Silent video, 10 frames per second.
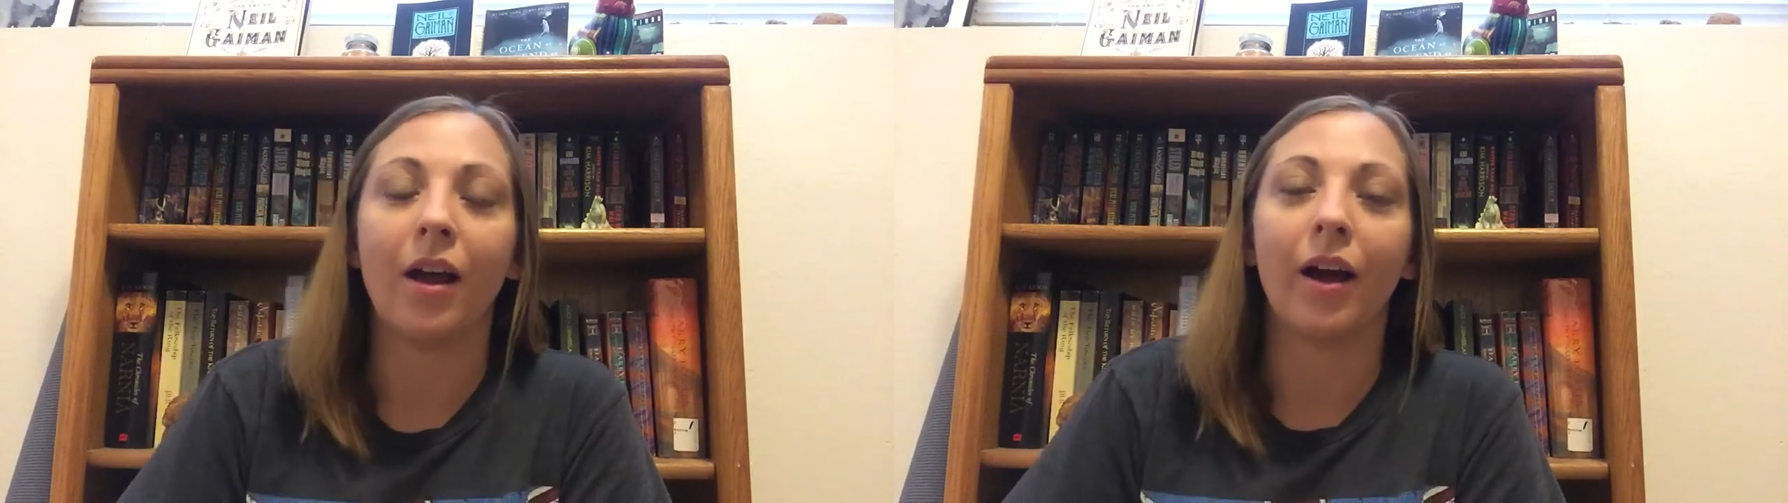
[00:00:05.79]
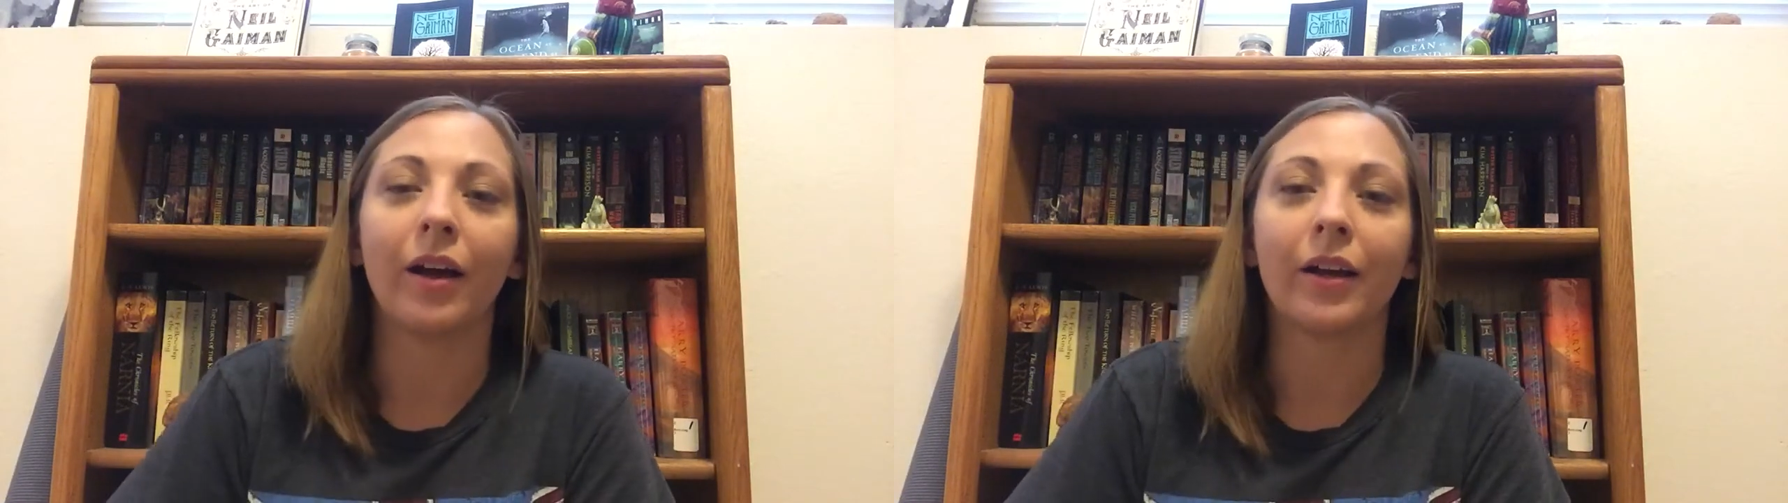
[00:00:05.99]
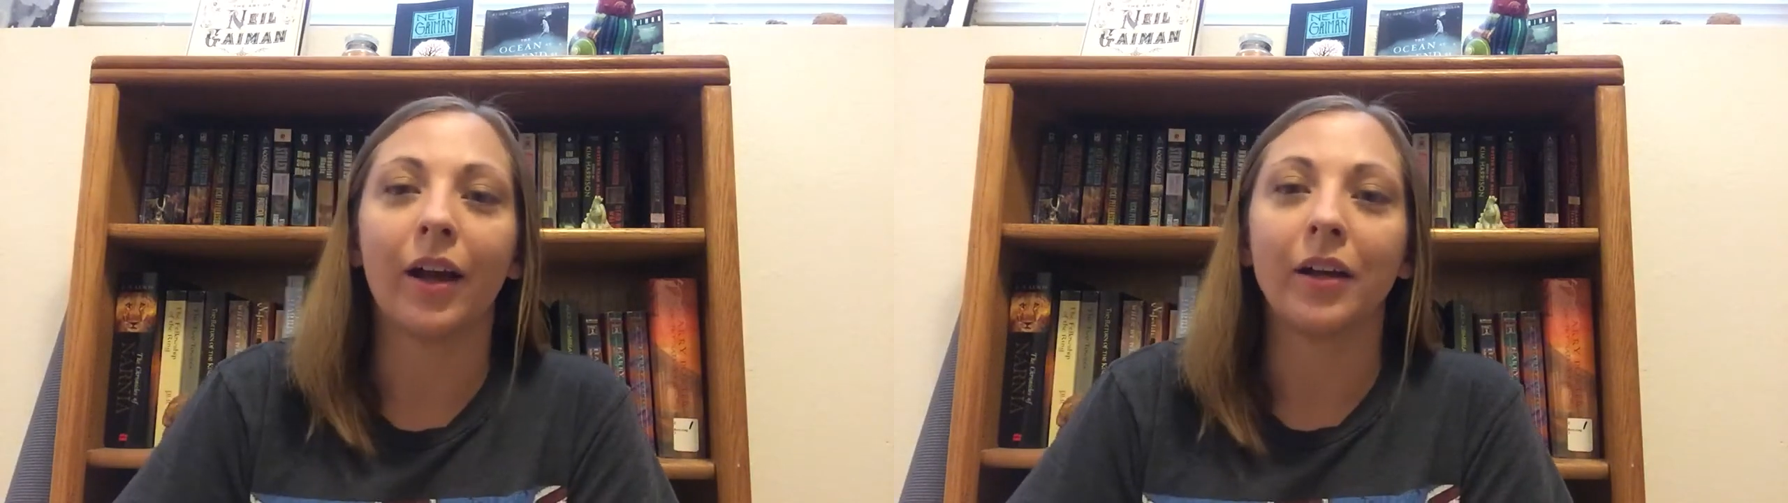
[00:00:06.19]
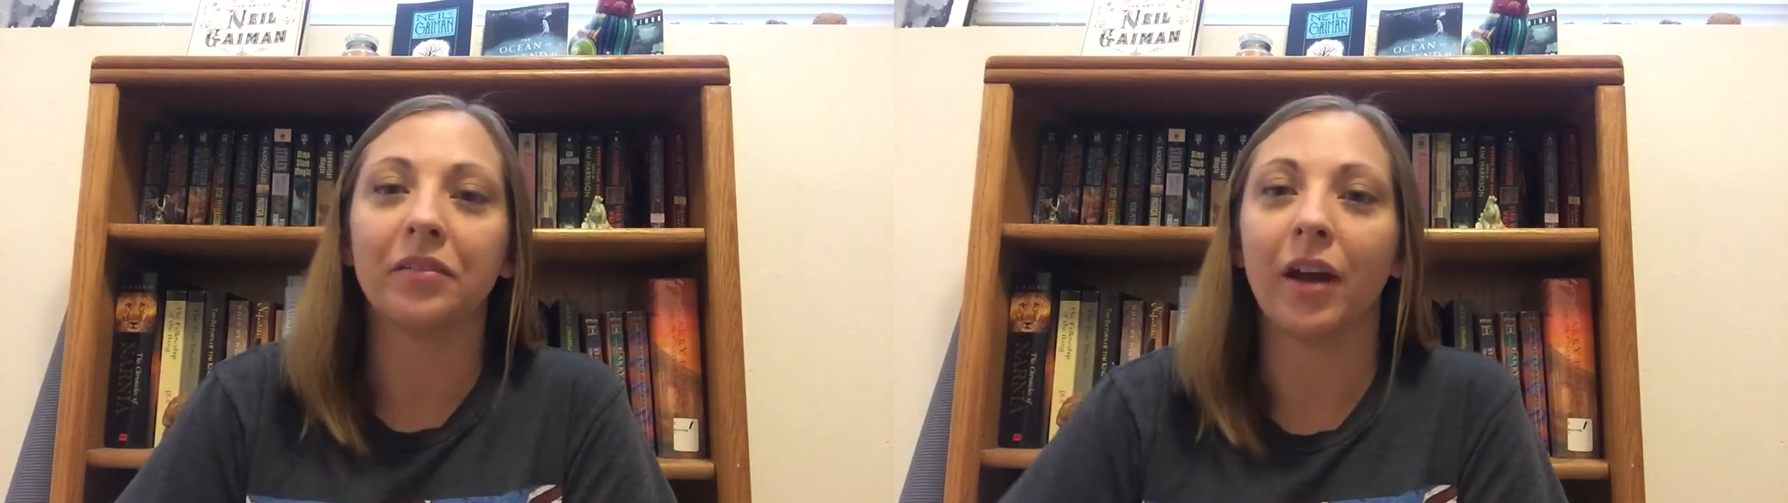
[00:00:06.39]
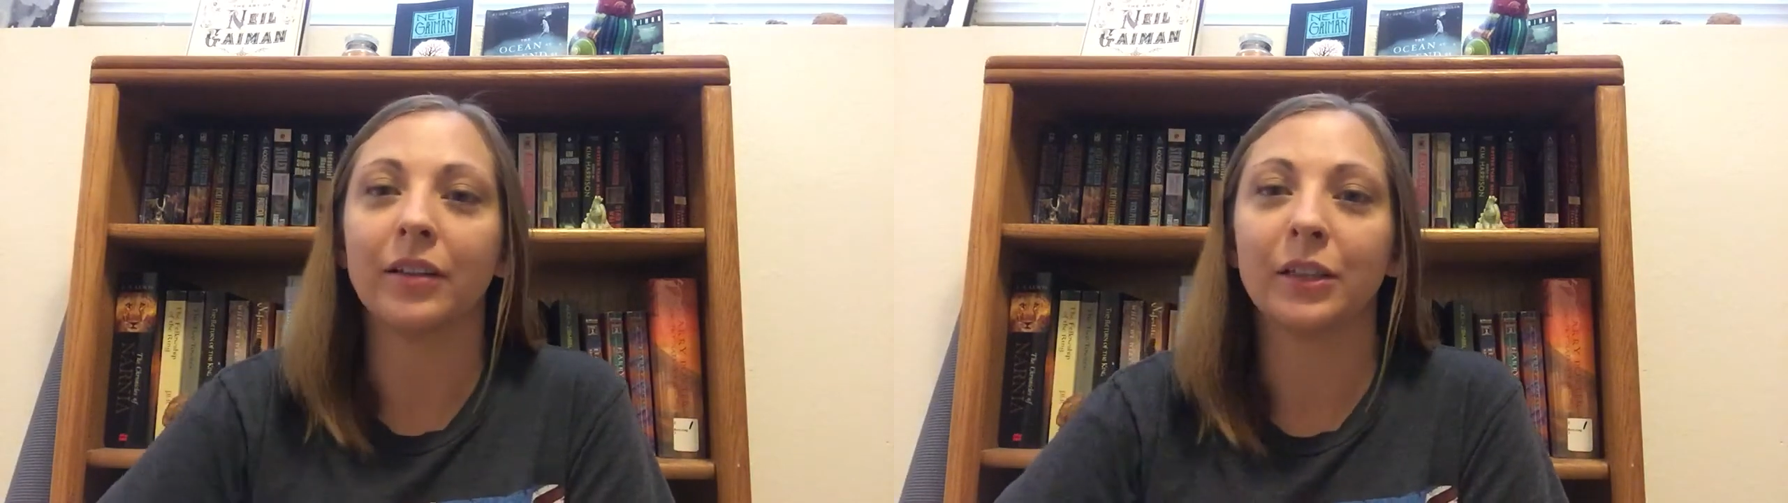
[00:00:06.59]
I kind of
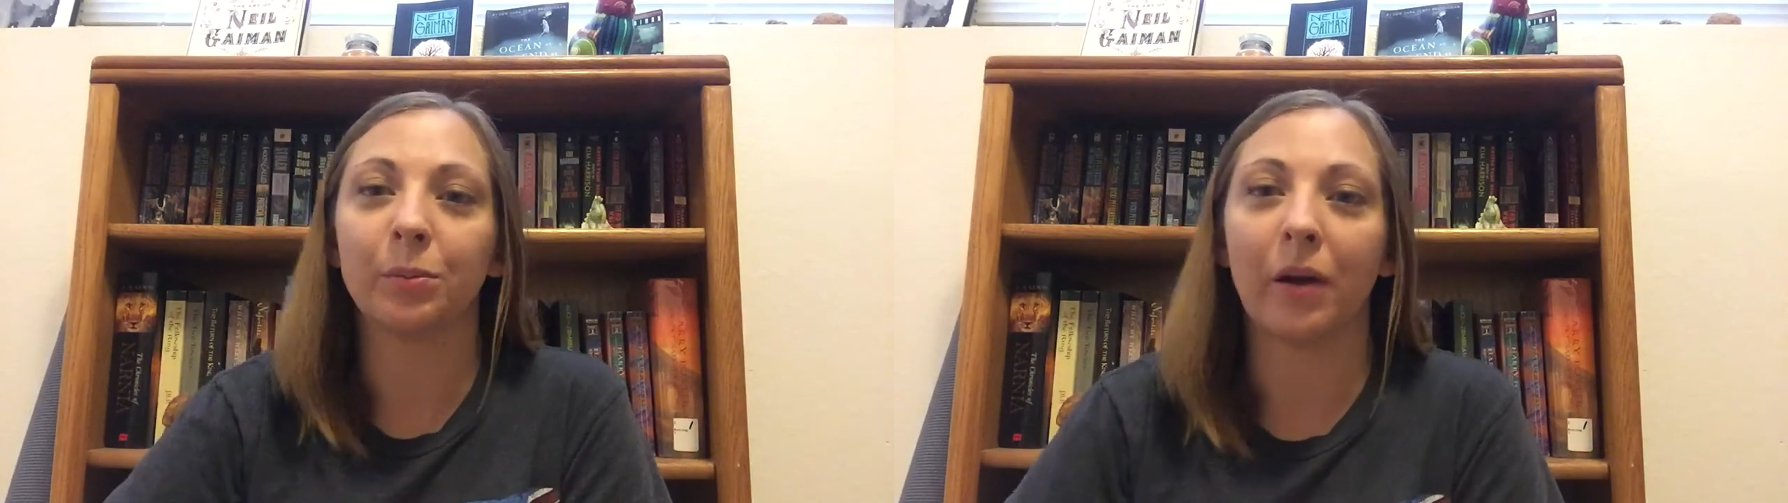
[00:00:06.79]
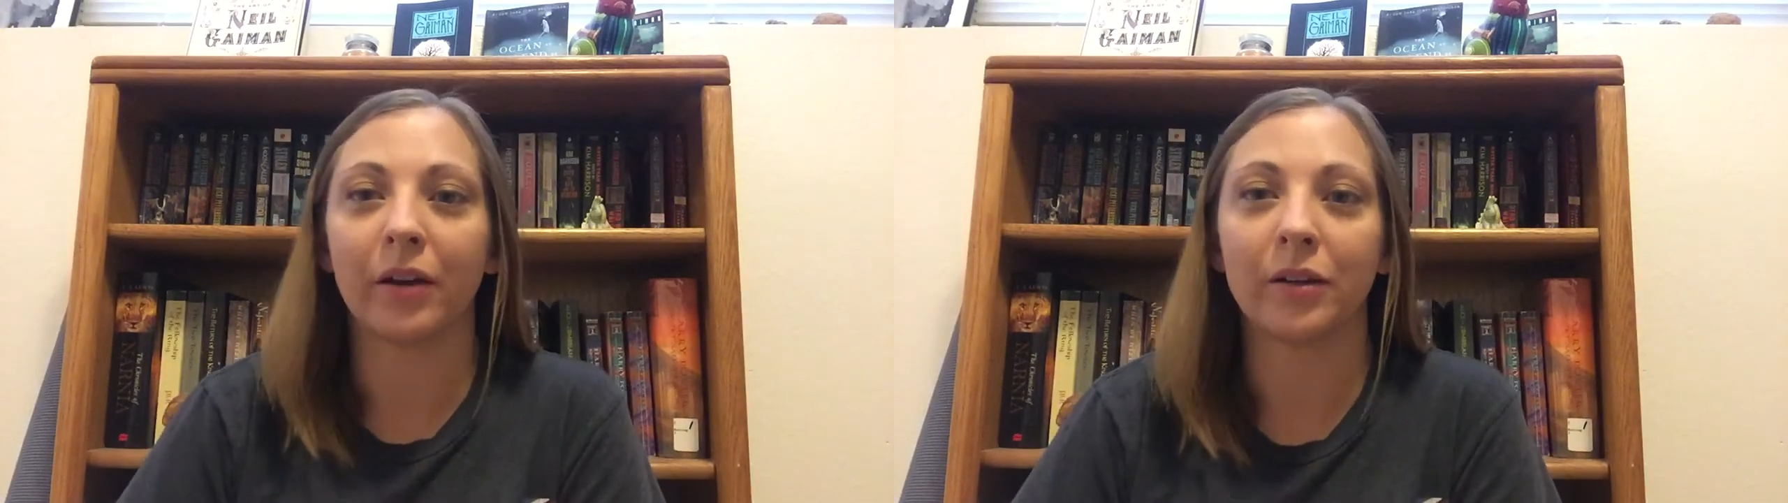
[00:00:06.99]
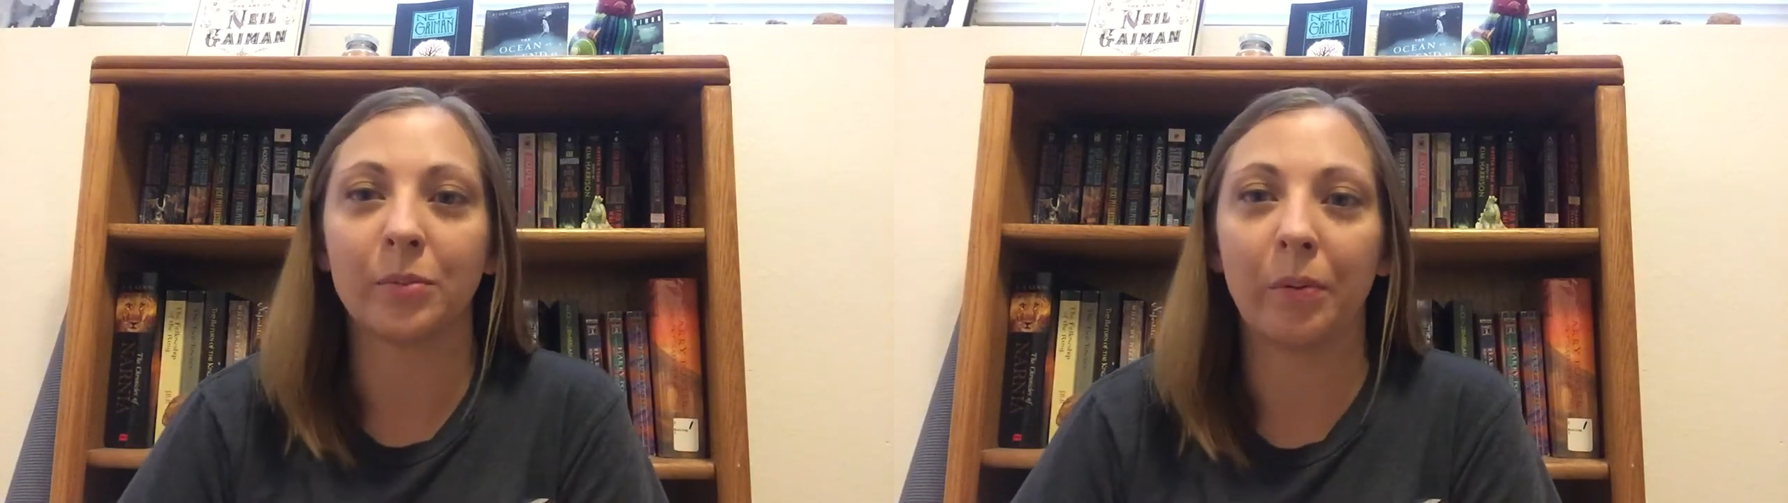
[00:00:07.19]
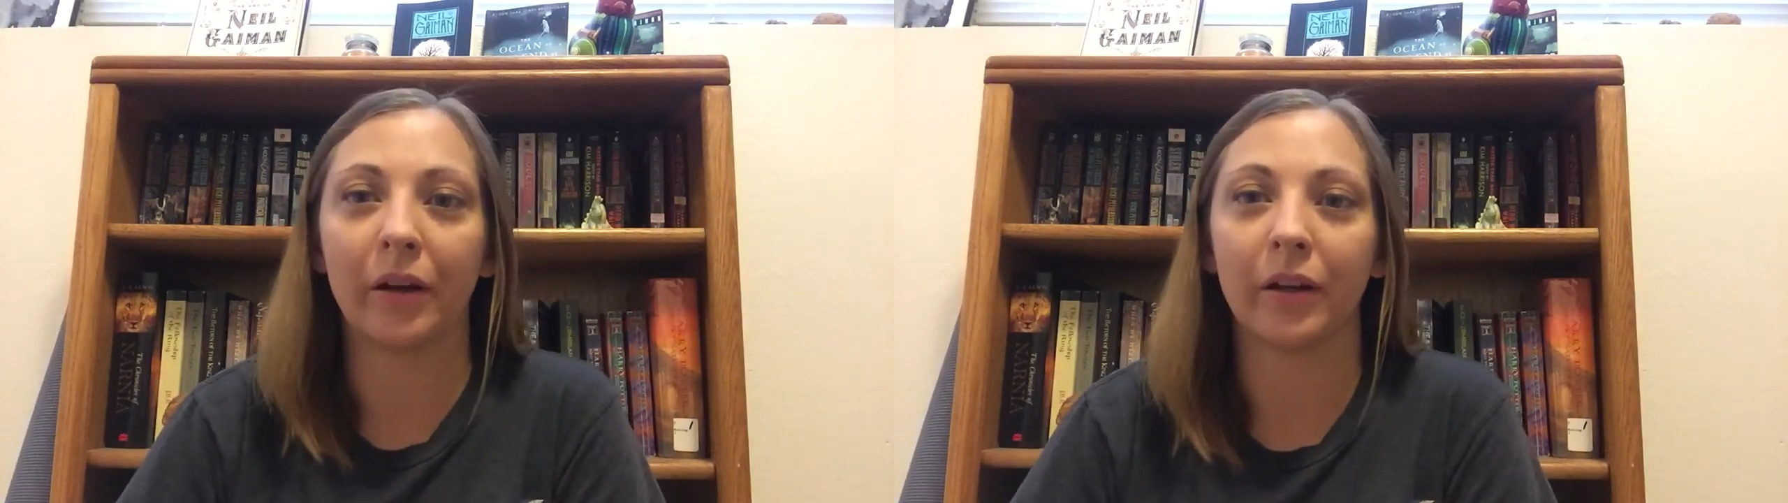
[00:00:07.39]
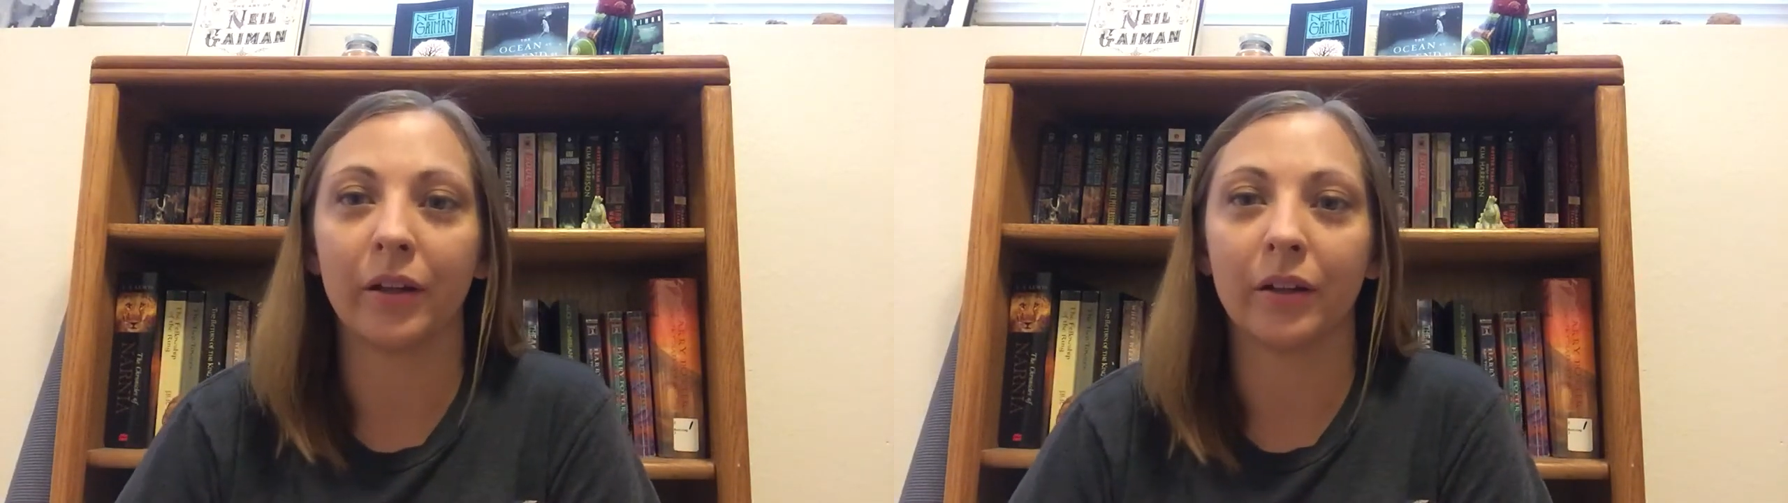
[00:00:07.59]
got inspired
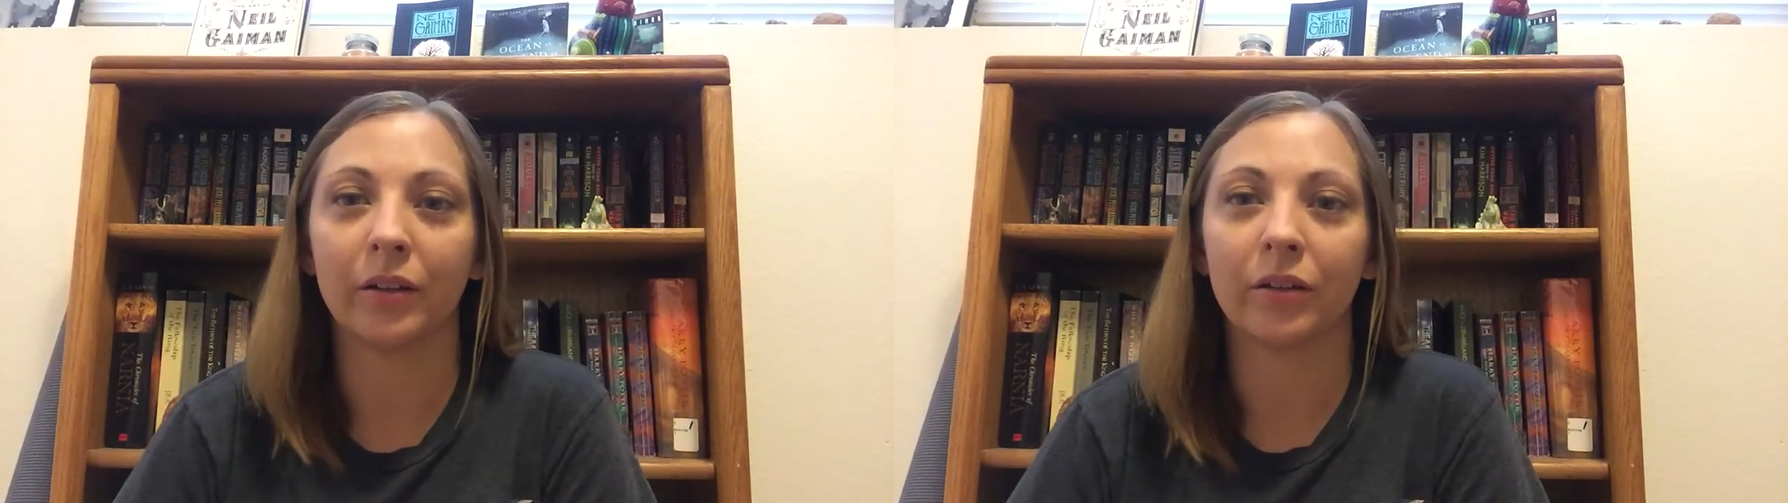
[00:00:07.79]
by